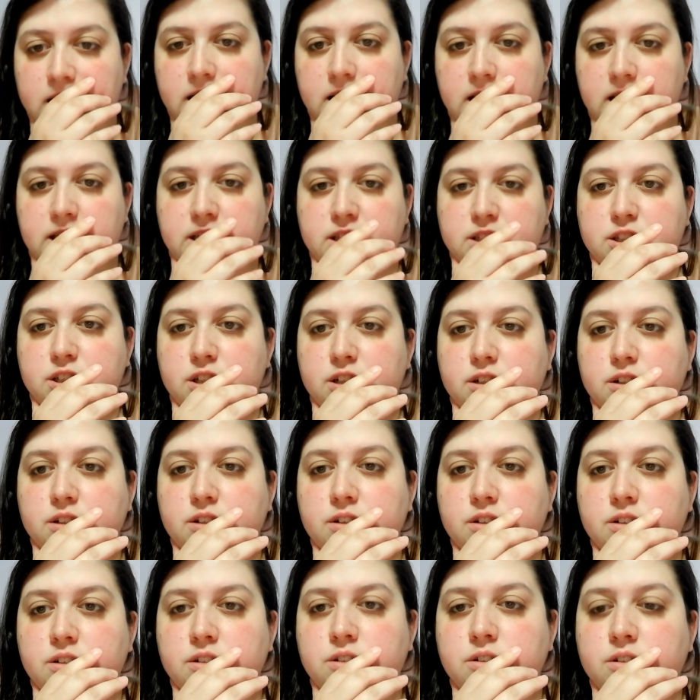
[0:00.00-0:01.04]

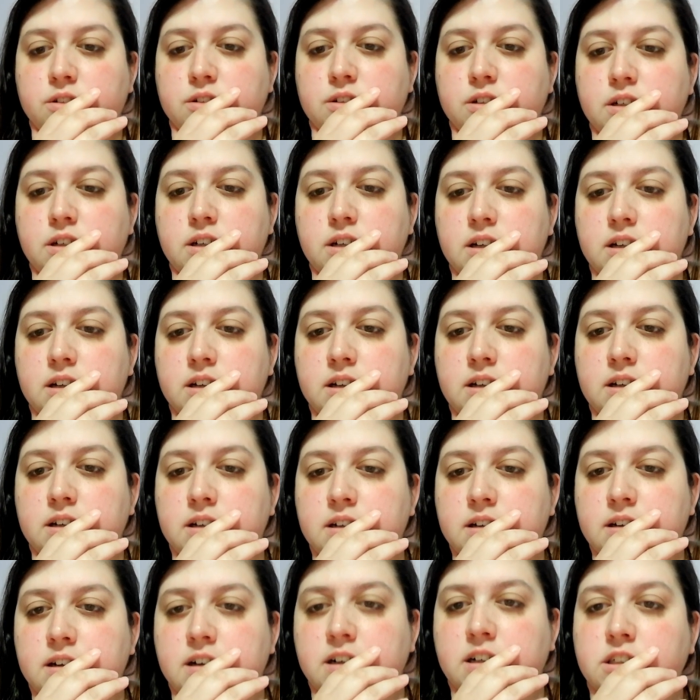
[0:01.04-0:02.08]
So,
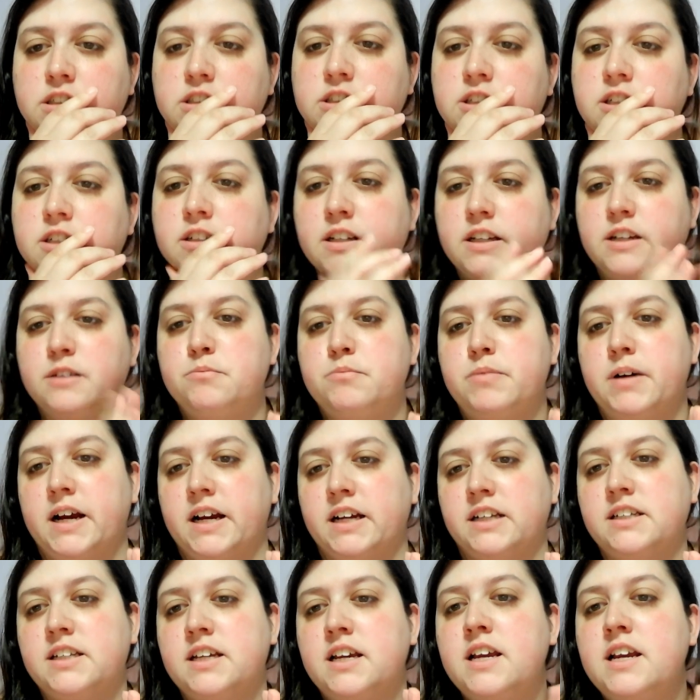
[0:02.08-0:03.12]
cultural
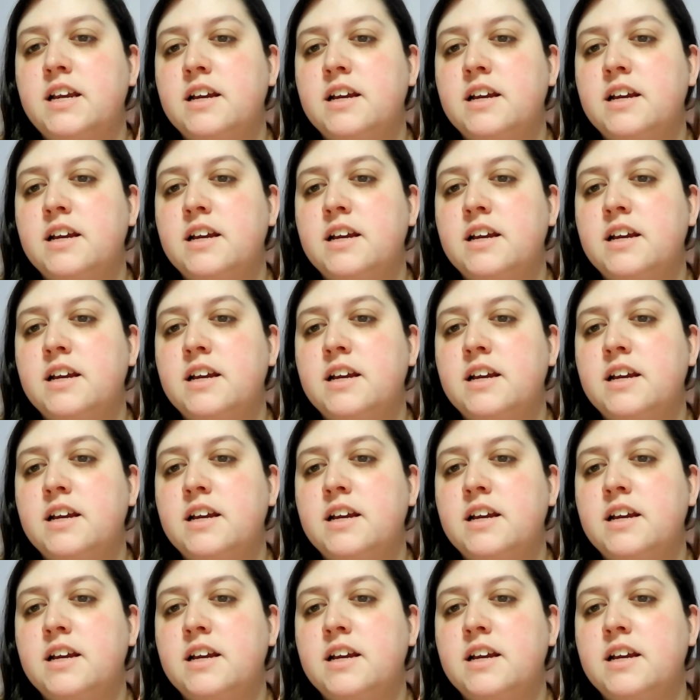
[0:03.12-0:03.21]
impact.